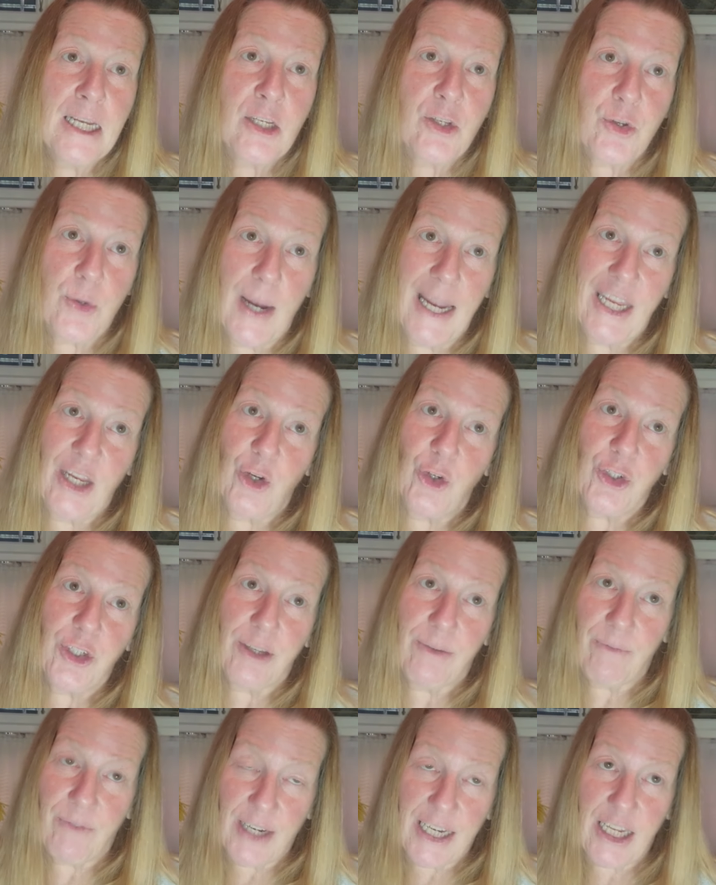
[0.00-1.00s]
So I
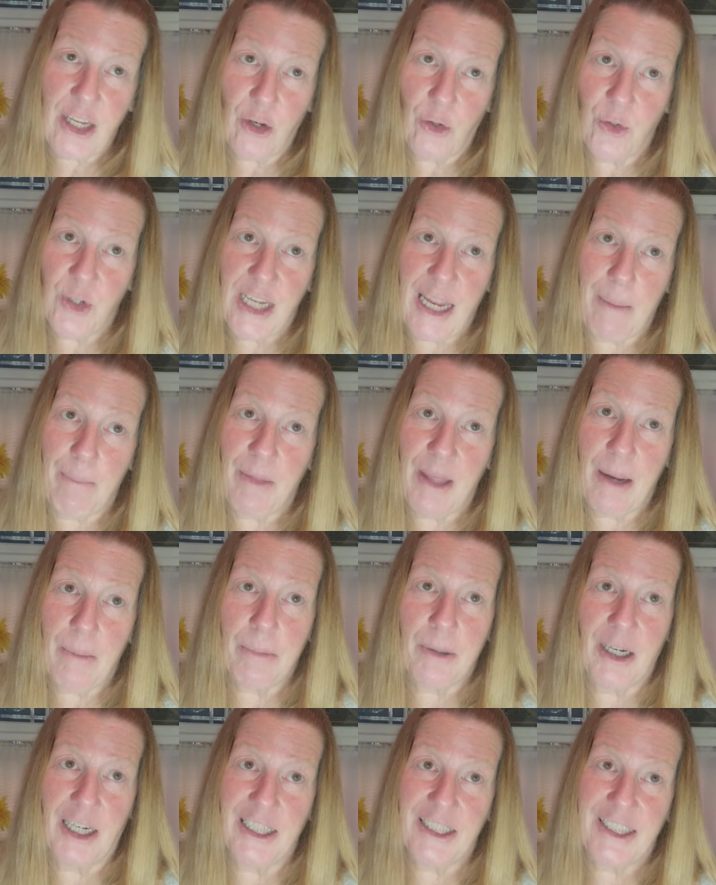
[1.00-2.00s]
usually videotape that
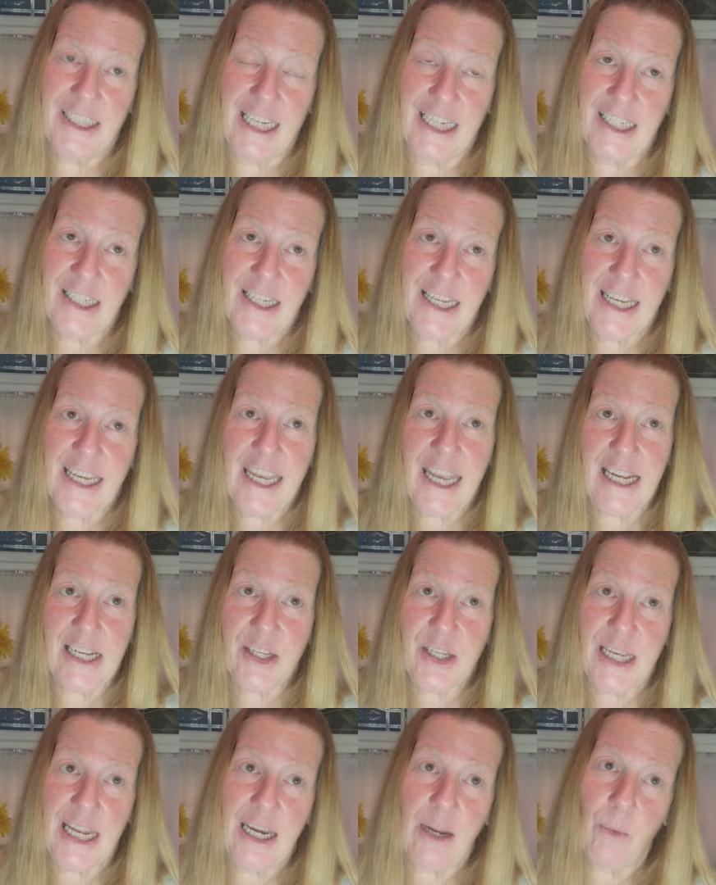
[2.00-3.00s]
process in
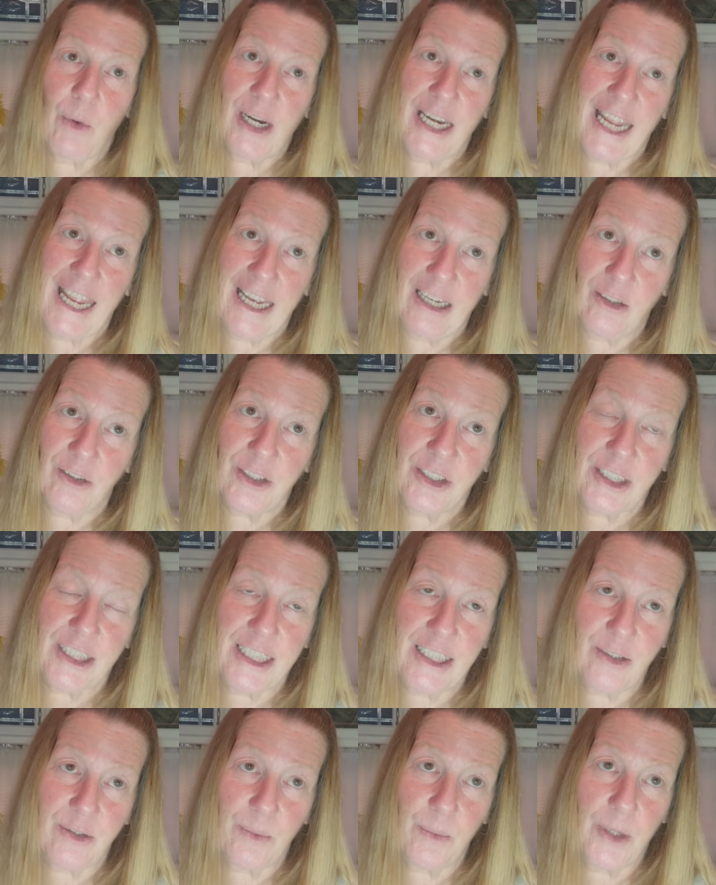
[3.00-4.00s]
case anyone else
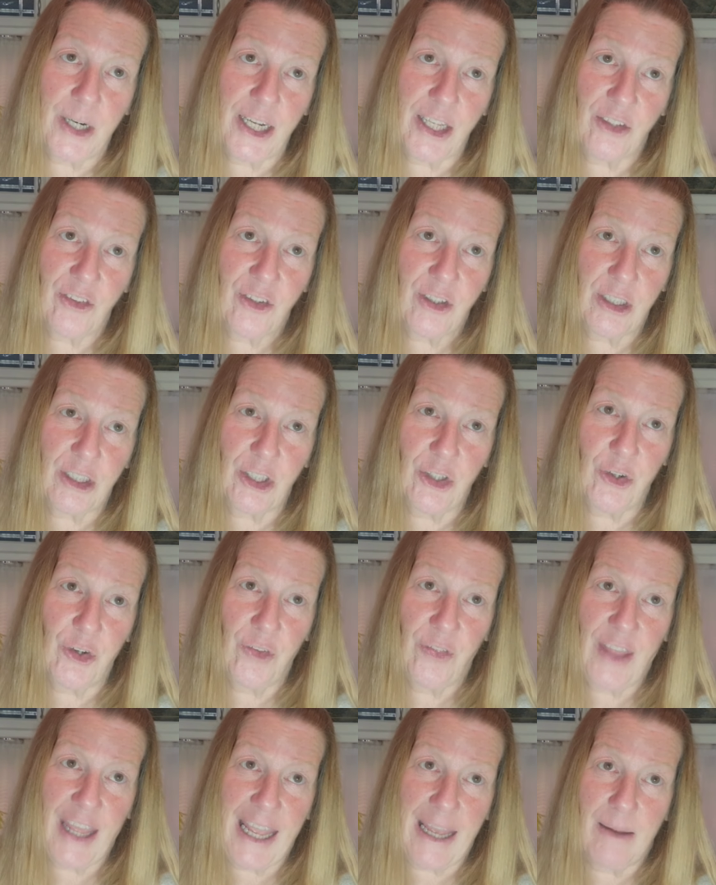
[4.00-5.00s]
is wanting to
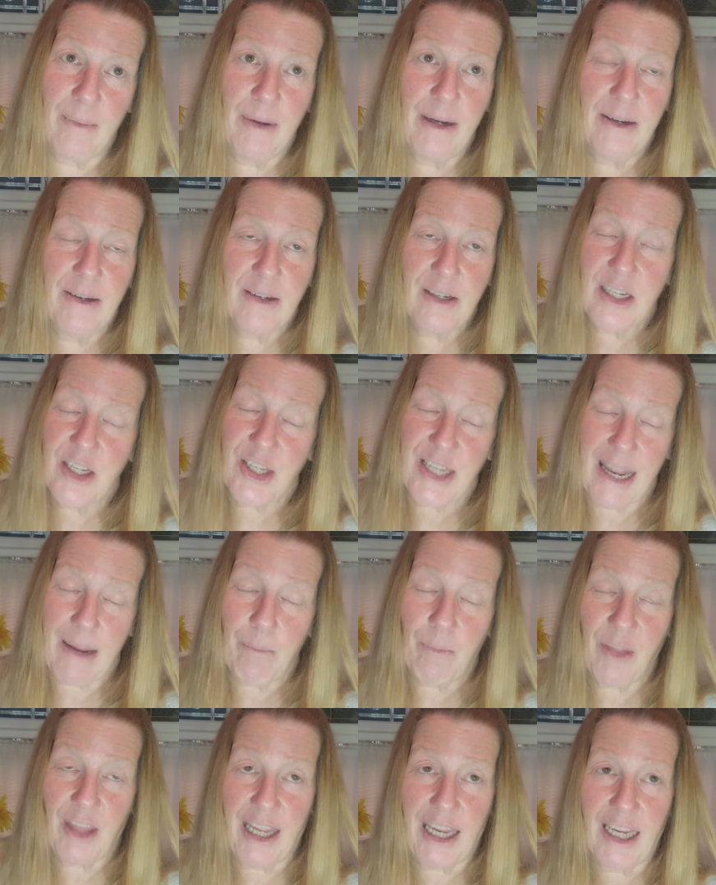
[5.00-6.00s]
learn that
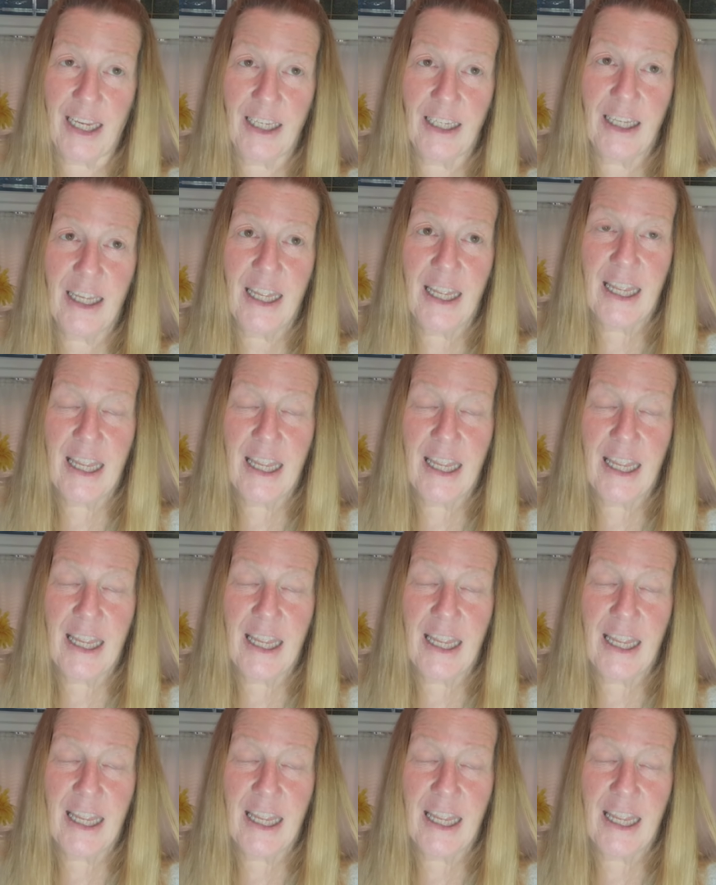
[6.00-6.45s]
same thing.